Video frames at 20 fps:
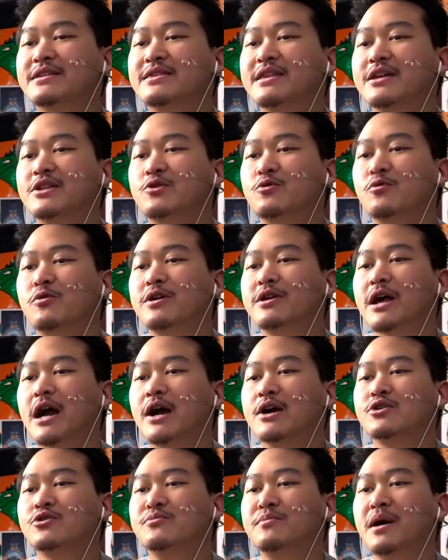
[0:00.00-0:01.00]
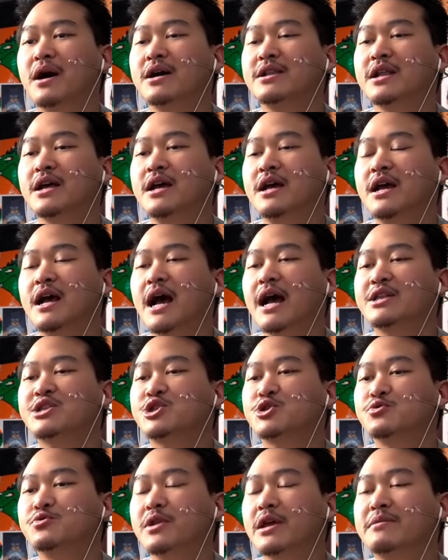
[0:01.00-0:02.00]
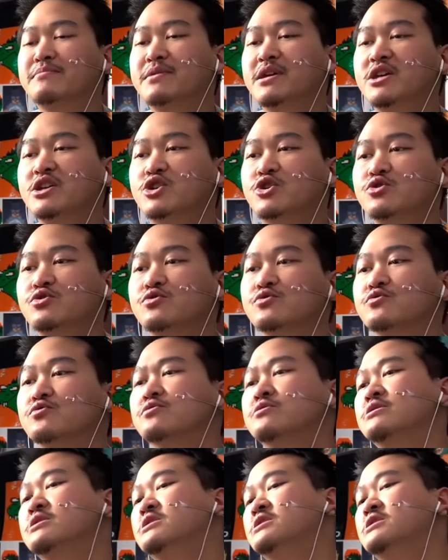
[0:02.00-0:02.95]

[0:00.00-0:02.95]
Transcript: Nendoroid Agumon Hatsune Miku?